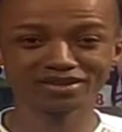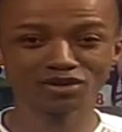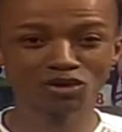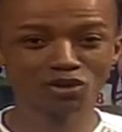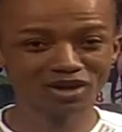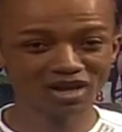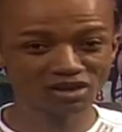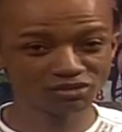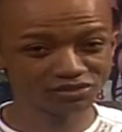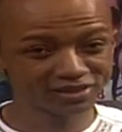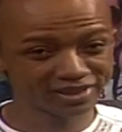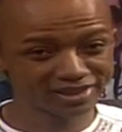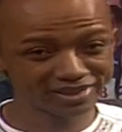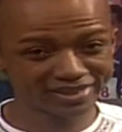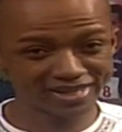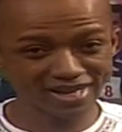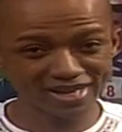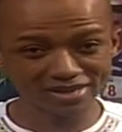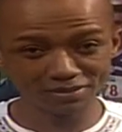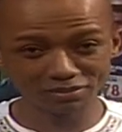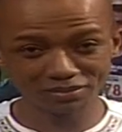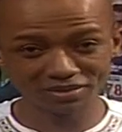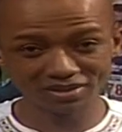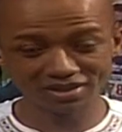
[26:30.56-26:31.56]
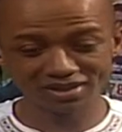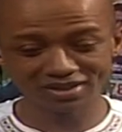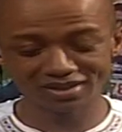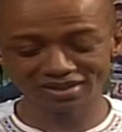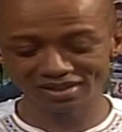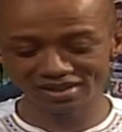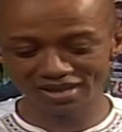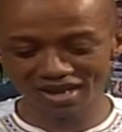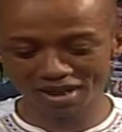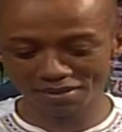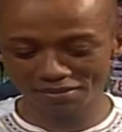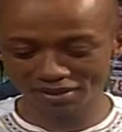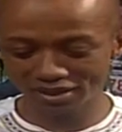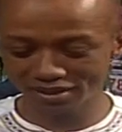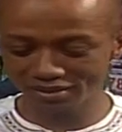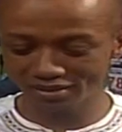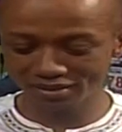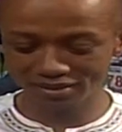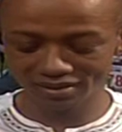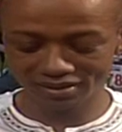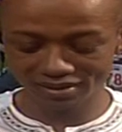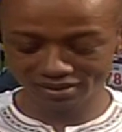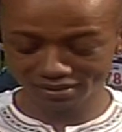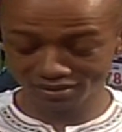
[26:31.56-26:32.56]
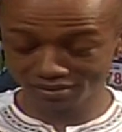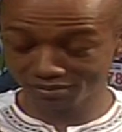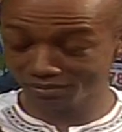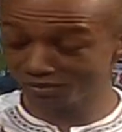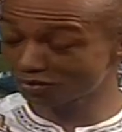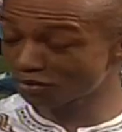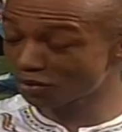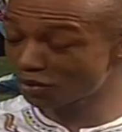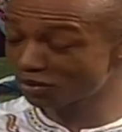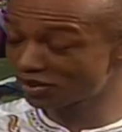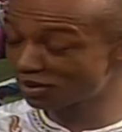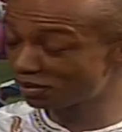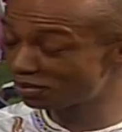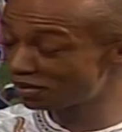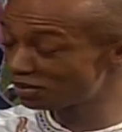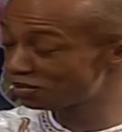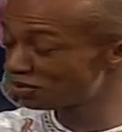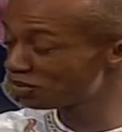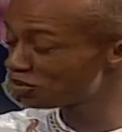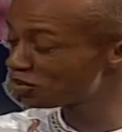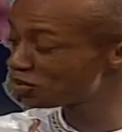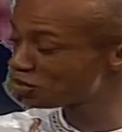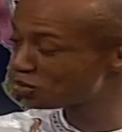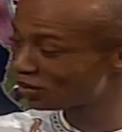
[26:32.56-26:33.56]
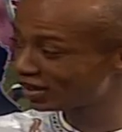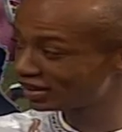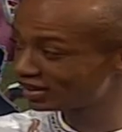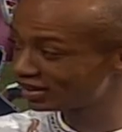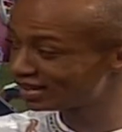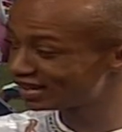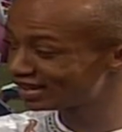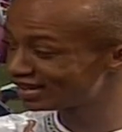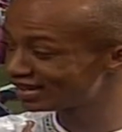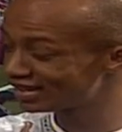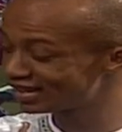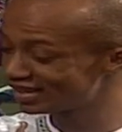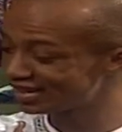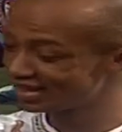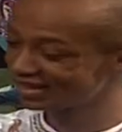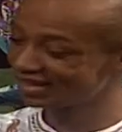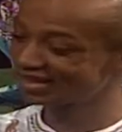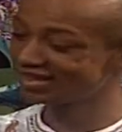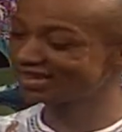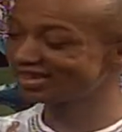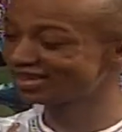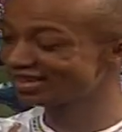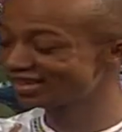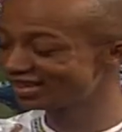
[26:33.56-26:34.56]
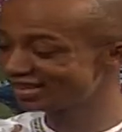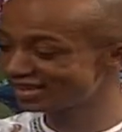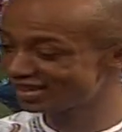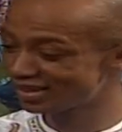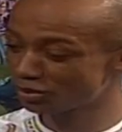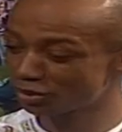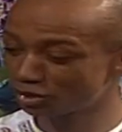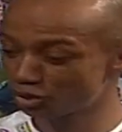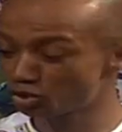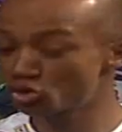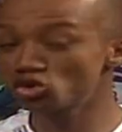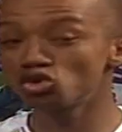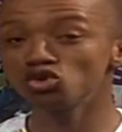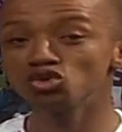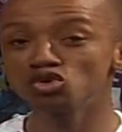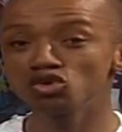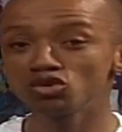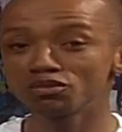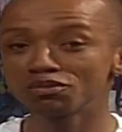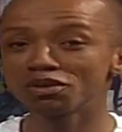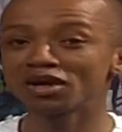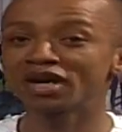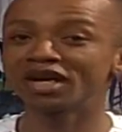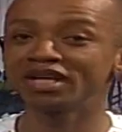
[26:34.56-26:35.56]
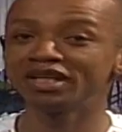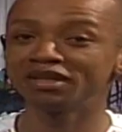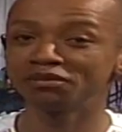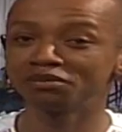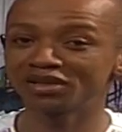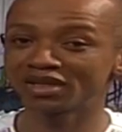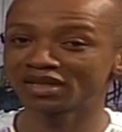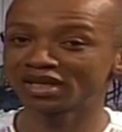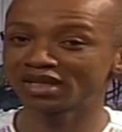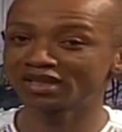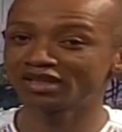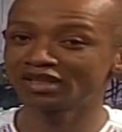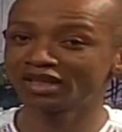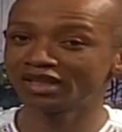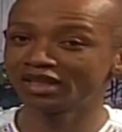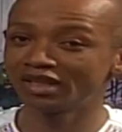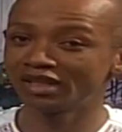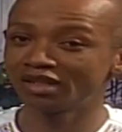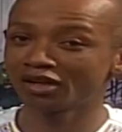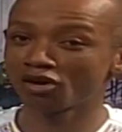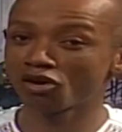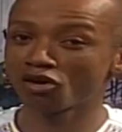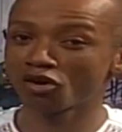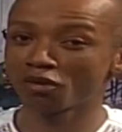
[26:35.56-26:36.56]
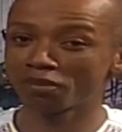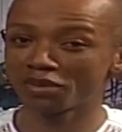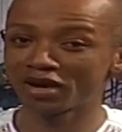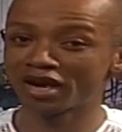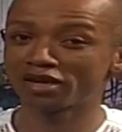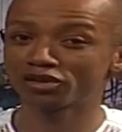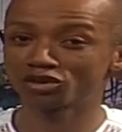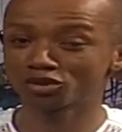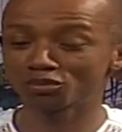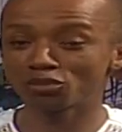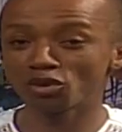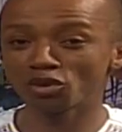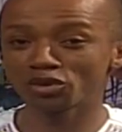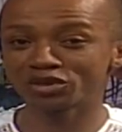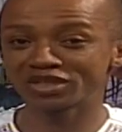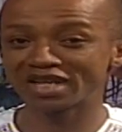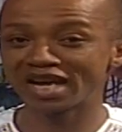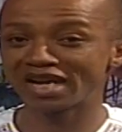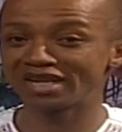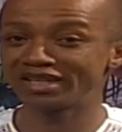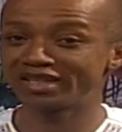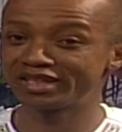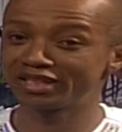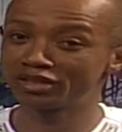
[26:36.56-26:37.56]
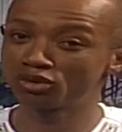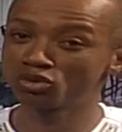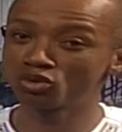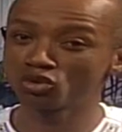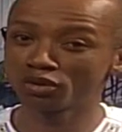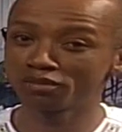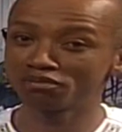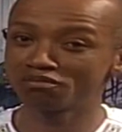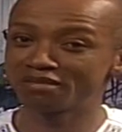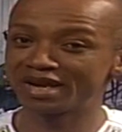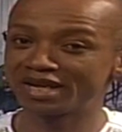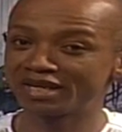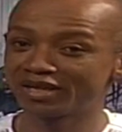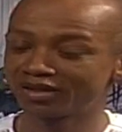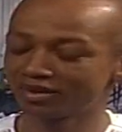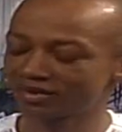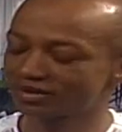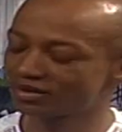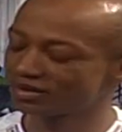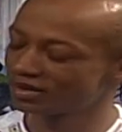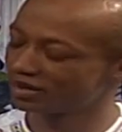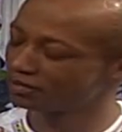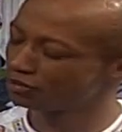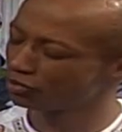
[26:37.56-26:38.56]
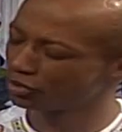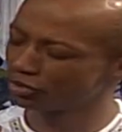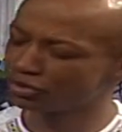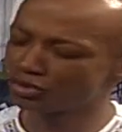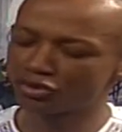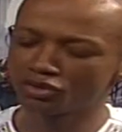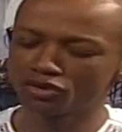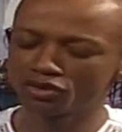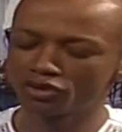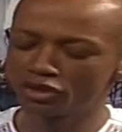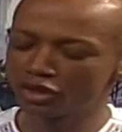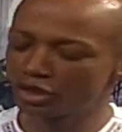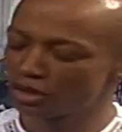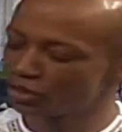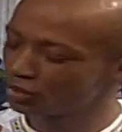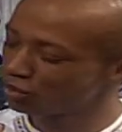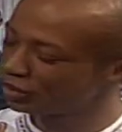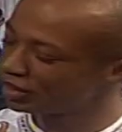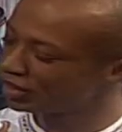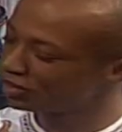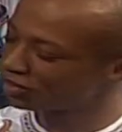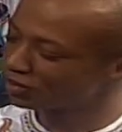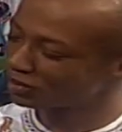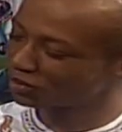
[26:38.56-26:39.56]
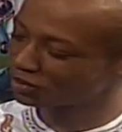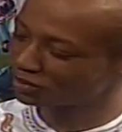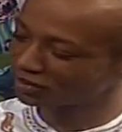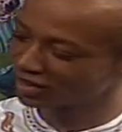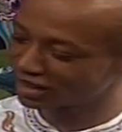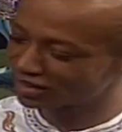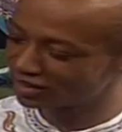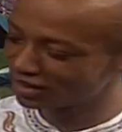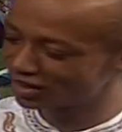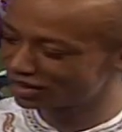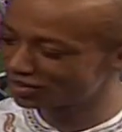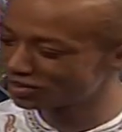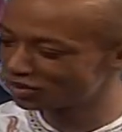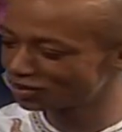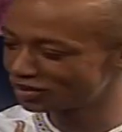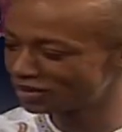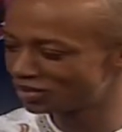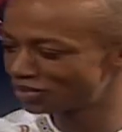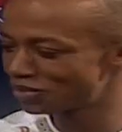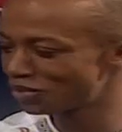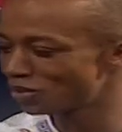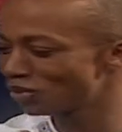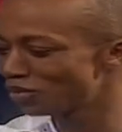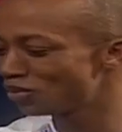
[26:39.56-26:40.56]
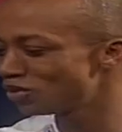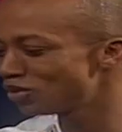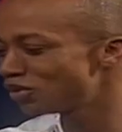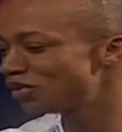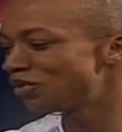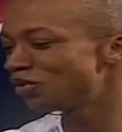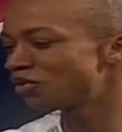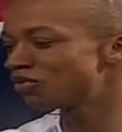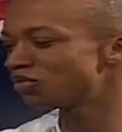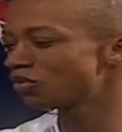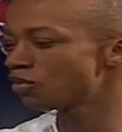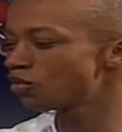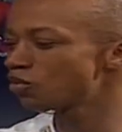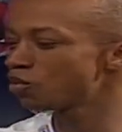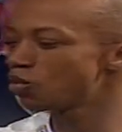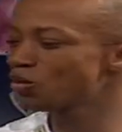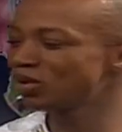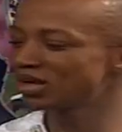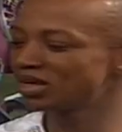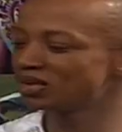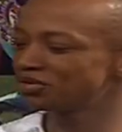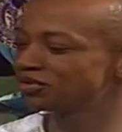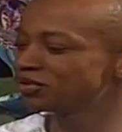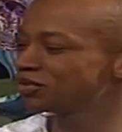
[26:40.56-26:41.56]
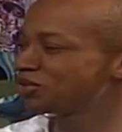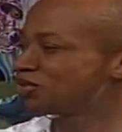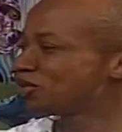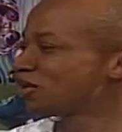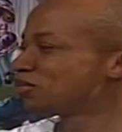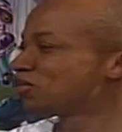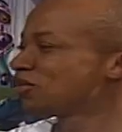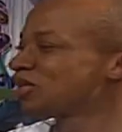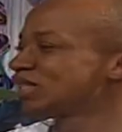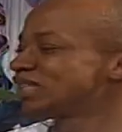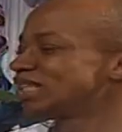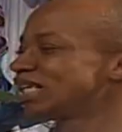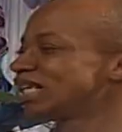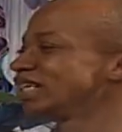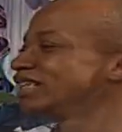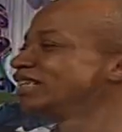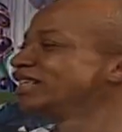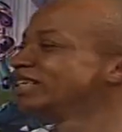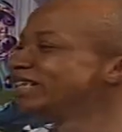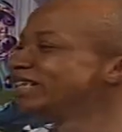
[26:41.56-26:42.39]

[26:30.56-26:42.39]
All Africa Games. I mean, for all the people who went, there were two Paralympic or para sports athletes who won medals. And Botsio, we need to congratulate you on the show, you know, for a wonderful job well done.